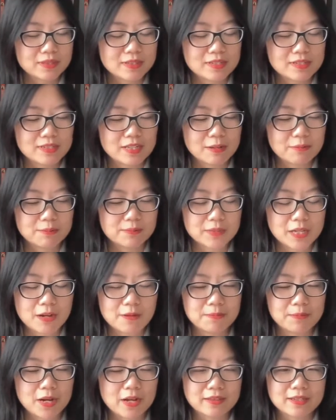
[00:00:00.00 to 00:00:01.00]
this up
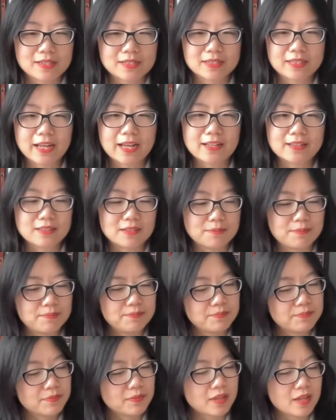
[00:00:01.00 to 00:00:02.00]
um, on the slides.
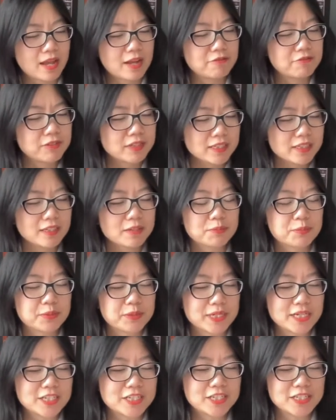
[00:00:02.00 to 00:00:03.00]
I really
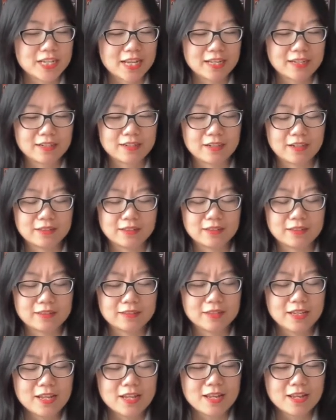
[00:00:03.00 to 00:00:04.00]
appreciate it. I'll,
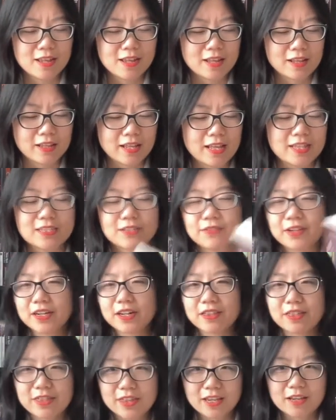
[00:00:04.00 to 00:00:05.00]
it's a
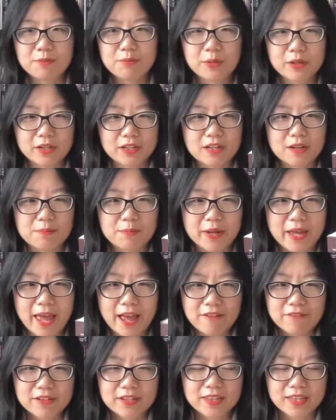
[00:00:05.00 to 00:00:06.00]
very thick book, but
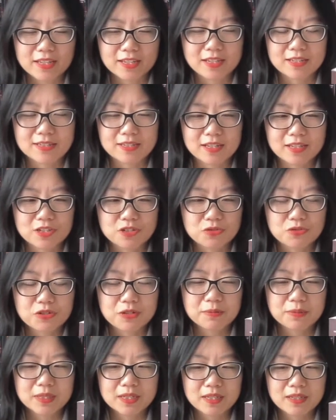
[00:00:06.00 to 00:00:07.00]
everything is
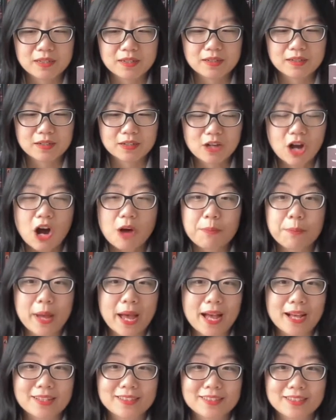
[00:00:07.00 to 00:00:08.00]
extremely
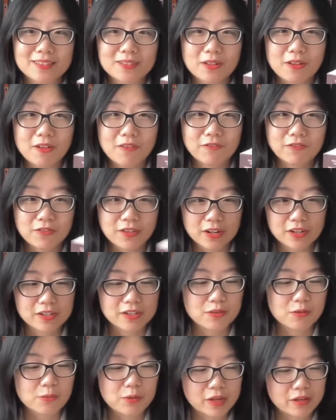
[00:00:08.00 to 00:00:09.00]
compact,
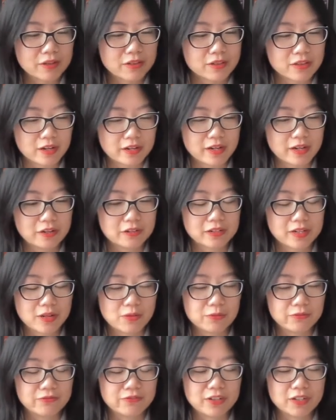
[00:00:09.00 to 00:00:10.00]
very well thought out,
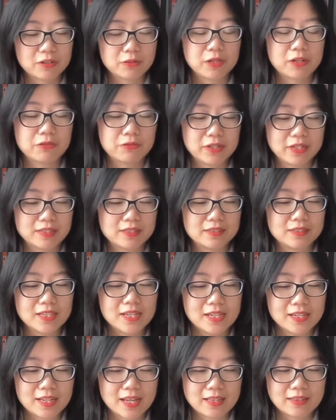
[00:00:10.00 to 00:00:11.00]
and very well written.
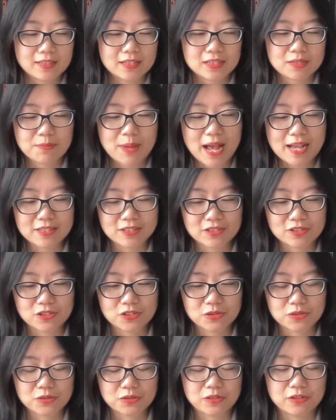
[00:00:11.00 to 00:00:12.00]
And this
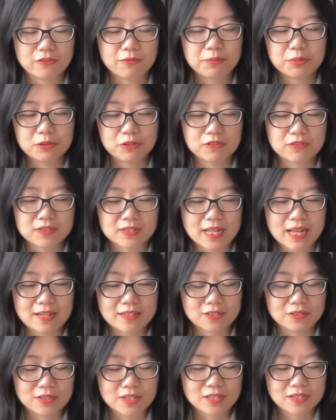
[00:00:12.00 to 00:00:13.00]
passage sort of proves that.
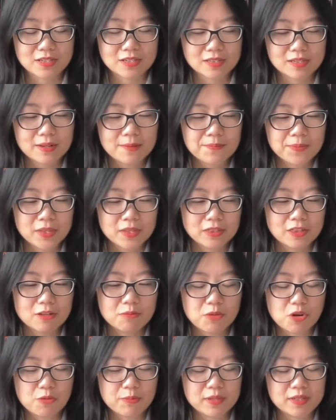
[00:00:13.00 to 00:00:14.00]
So this is the
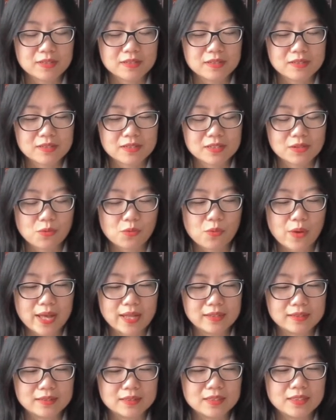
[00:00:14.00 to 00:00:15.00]
moment
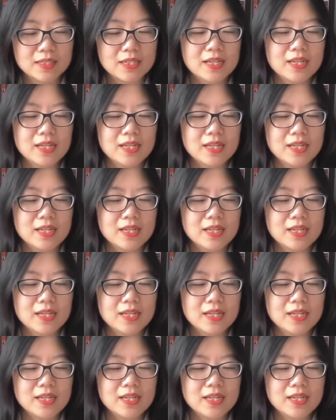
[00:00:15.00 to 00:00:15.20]
when